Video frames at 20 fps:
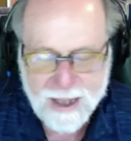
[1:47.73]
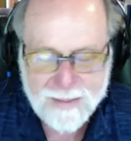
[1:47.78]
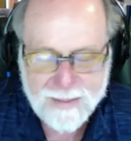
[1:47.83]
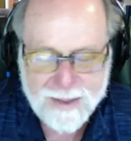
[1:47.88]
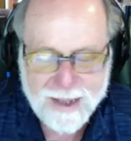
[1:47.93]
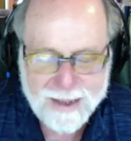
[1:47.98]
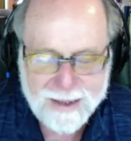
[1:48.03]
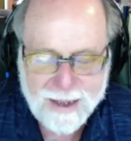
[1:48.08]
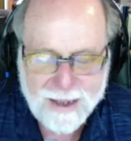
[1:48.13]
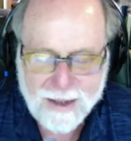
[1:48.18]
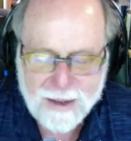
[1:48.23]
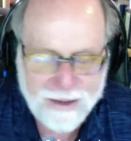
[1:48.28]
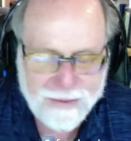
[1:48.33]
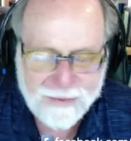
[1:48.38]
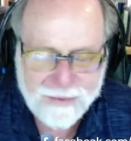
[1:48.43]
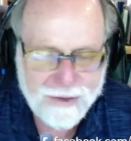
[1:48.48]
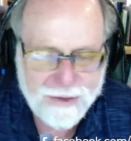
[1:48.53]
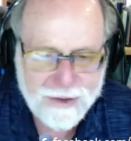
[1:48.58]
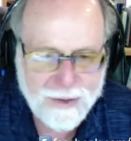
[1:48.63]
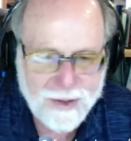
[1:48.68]
But I think the
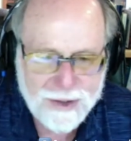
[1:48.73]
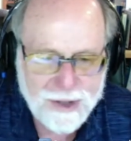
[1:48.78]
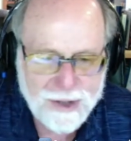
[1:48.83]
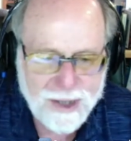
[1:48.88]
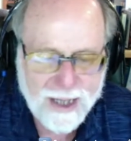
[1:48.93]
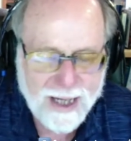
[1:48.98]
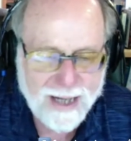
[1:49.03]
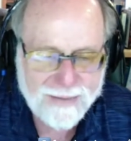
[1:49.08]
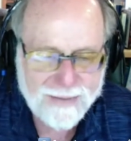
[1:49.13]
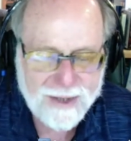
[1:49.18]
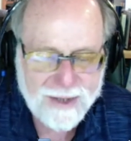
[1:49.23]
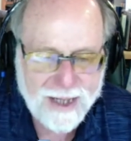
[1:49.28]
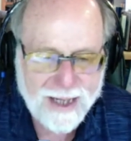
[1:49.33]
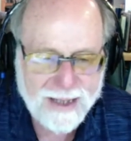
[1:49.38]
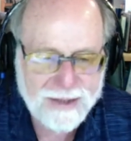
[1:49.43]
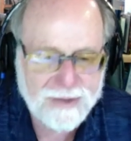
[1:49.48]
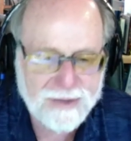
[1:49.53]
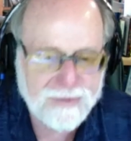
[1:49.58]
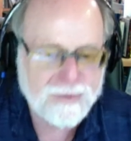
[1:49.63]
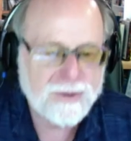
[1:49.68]
first question I have to
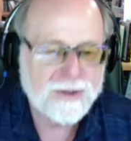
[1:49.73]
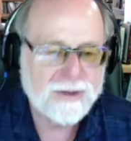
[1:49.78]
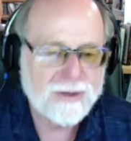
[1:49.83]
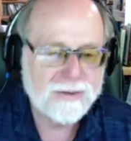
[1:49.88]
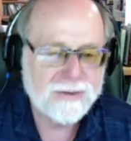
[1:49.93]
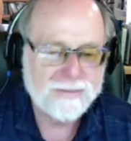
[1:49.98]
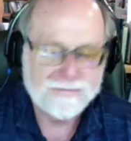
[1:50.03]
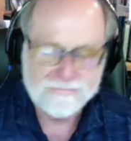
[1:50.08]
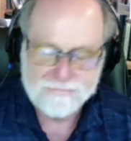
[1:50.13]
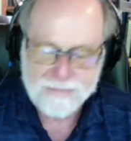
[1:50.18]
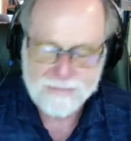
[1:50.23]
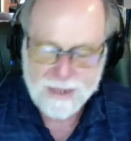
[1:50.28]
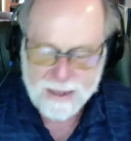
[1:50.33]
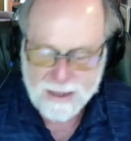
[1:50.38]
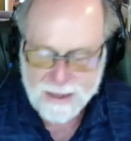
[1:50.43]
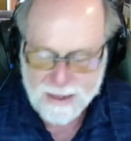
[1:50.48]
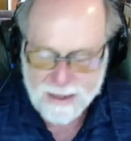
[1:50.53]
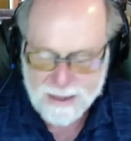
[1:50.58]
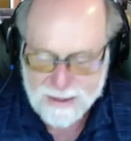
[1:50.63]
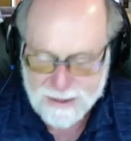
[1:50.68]
ask for you
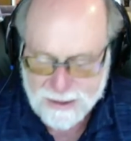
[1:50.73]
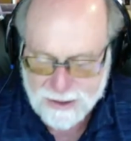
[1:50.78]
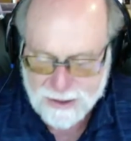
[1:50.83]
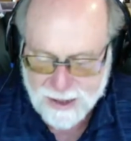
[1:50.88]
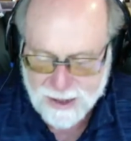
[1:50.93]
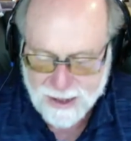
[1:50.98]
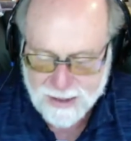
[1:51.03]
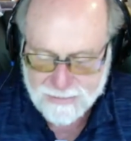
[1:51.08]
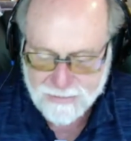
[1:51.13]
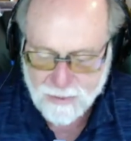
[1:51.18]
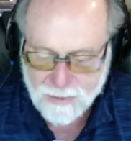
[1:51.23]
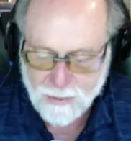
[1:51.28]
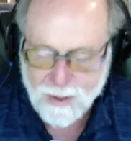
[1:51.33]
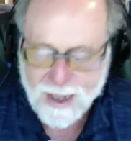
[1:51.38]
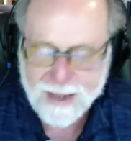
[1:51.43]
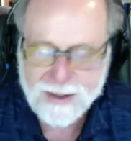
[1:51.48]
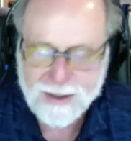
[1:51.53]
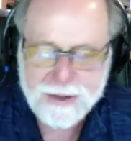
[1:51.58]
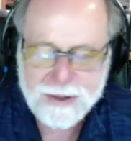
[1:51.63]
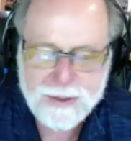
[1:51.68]
is um,
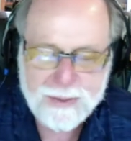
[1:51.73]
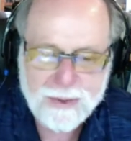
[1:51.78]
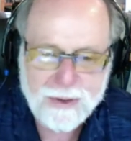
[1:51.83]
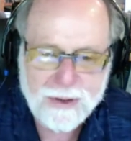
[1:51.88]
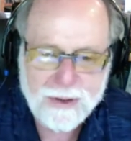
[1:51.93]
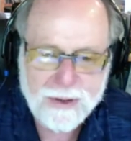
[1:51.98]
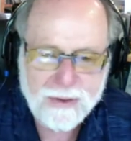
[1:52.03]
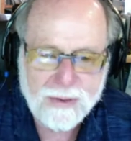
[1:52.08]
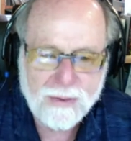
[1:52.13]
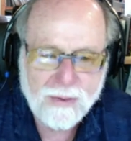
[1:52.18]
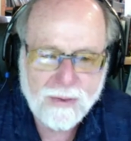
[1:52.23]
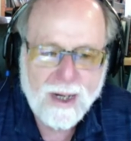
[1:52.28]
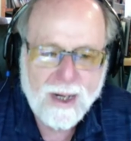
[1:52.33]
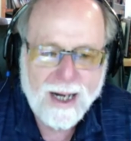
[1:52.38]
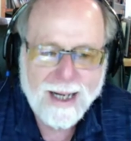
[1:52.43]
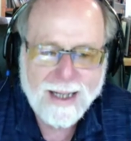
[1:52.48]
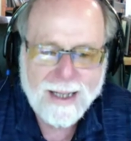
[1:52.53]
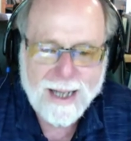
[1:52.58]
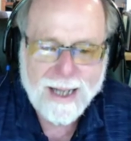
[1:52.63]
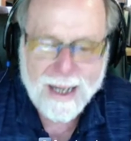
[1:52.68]
why this book?
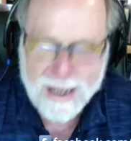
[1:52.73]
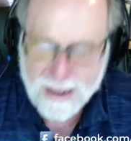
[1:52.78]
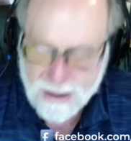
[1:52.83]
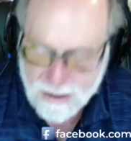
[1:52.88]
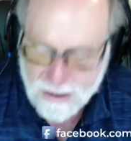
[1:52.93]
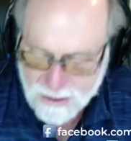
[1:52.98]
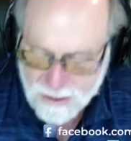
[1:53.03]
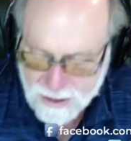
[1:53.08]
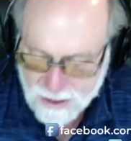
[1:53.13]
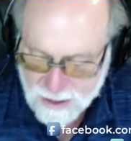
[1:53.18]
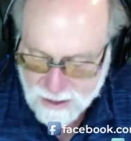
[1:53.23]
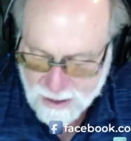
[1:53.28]
Why now?